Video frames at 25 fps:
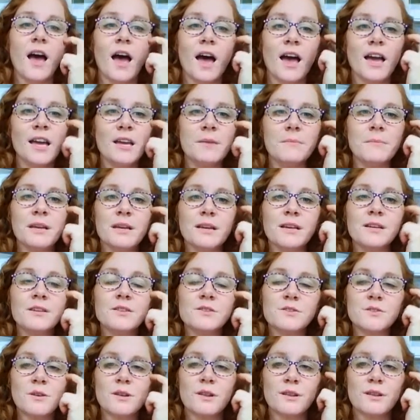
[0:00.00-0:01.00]
I am in
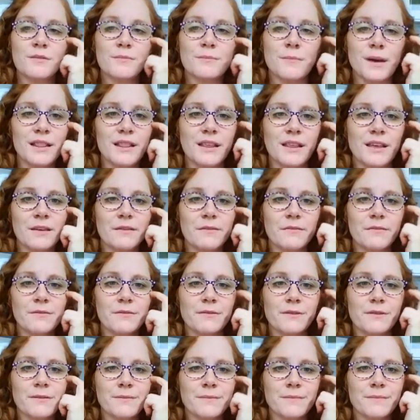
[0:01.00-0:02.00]
control of my
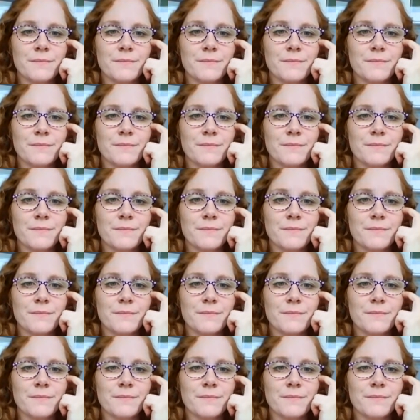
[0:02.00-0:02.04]
life.